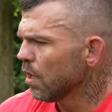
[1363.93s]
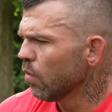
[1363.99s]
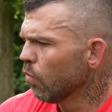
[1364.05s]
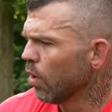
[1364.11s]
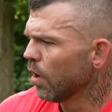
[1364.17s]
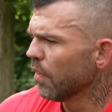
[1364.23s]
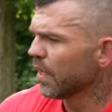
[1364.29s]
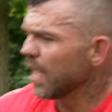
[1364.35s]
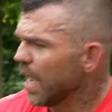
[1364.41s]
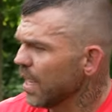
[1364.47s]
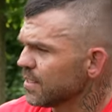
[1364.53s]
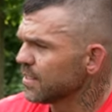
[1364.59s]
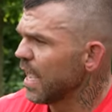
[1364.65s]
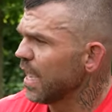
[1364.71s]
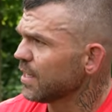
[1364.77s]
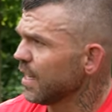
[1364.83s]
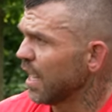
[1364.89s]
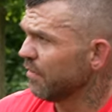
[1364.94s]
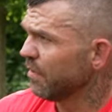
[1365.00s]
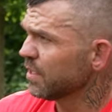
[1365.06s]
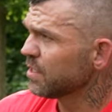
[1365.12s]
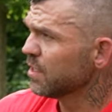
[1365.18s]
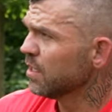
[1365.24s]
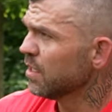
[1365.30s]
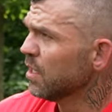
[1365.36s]
one of the guys, Zach
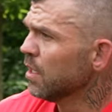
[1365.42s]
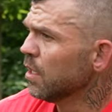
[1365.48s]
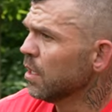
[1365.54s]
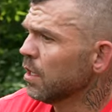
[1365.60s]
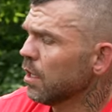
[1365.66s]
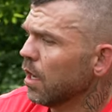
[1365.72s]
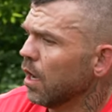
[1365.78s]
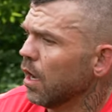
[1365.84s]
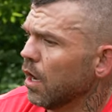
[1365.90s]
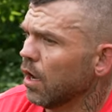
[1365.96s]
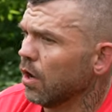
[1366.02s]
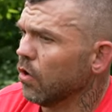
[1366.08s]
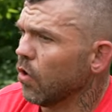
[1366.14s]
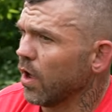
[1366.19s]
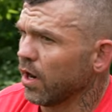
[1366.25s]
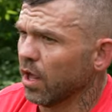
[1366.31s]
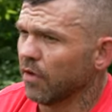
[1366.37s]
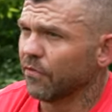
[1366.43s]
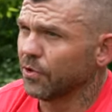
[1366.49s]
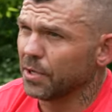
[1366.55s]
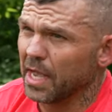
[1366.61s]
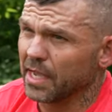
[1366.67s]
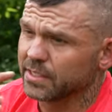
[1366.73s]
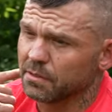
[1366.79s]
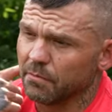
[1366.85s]
Davis, uh, who I'd love for
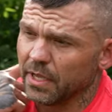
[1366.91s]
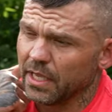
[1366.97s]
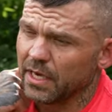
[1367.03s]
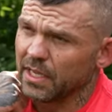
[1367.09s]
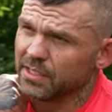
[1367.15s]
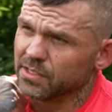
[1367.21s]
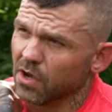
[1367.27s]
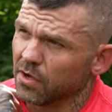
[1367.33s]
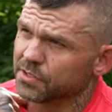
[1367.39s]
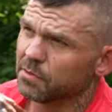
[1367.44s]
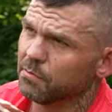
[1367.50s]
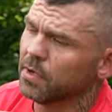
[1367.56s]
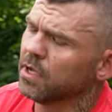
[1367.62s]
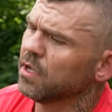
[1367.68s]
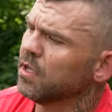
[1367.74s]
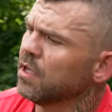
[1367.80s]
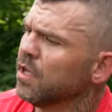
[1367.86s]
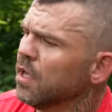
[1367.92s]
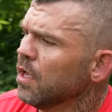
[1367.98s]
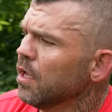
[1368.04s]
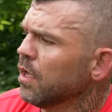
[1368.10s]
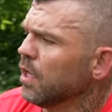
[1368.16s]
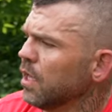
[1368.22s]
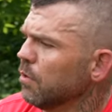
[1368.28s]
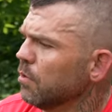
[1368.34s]
you guys to meet, he's awesome.
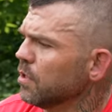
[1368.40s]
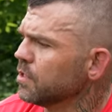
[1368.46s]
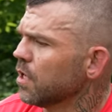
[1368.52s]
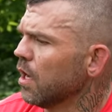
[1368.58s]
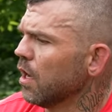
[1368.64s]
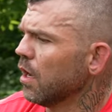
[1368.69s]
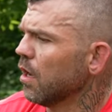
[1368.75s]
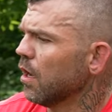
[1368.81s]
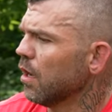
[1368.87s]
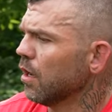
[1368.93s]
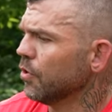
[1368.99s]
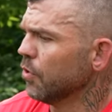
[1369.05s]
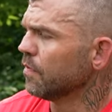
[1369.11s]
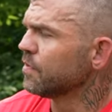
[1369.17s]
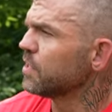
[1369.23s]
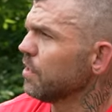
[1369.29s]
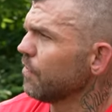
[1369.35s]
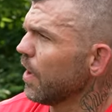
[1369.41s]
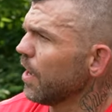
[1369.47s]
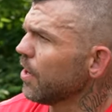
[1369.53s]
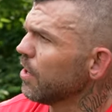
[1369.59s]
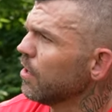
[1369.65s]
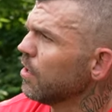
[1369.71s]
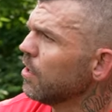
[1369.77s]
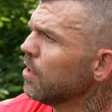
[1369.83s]
He was a, a U F C
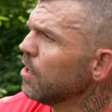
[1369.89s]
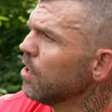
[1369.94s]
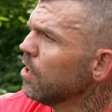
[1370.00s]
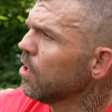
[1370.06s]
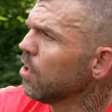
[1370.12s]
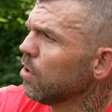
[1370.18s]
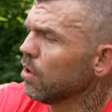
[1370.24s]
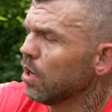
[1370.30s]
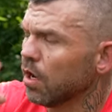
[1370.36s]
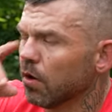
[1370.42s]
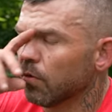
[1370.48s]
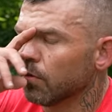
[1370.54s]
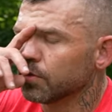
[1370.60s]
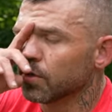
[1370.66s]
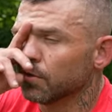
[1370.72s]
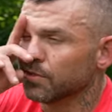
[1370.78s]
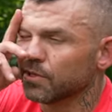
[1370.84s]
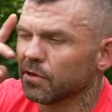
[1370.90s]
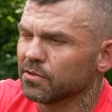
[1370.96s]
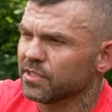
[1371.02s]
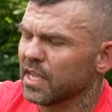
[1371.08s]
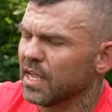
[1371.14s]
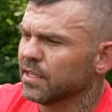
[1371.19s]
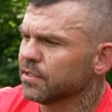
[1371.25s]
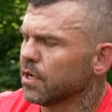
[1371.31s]
fighter, mm-hmm. uh, was on Dos
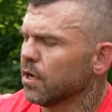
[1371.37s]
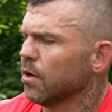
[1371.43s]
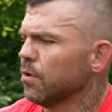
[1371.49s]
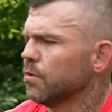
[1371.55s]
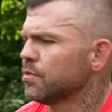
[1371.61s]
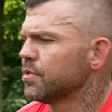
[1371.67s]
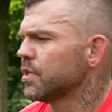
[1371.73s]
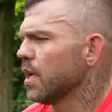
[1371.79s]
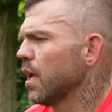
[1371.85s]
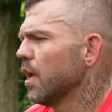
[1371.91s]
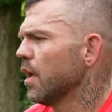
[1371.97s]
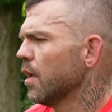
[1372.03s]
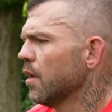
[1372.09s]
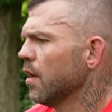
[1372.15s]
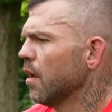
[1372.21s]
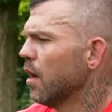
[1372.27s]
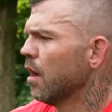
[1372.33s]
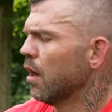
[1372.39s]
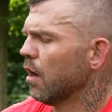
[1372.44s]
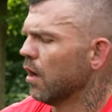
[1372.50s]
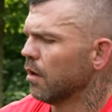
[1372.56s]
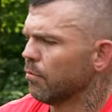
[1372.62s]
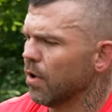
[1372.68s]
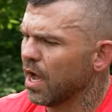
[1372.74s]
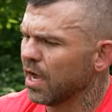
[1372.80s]
Santos and
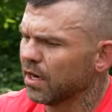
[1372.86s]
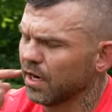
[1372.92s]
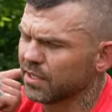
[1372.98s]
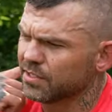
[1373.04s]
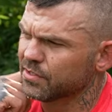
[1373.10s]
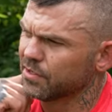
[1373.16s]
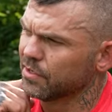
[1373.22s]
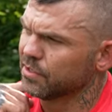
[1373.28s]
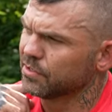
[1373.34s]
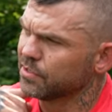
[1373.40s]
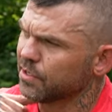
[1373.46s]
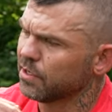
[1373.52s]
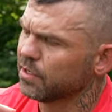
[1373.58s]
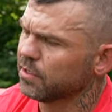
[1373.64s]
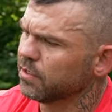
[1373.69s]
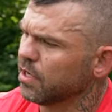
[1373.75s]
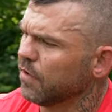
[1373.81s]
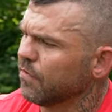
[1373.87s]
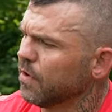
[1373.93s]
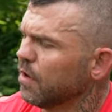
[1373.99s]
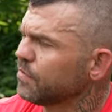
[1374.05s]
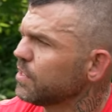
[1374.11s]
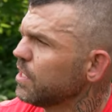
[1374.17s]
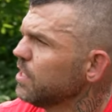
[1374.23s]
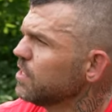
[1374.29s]
uh, Brock Lesnar's Tough
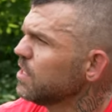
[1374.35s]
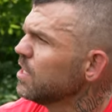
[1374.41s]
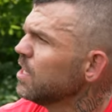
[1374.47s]
Enough season.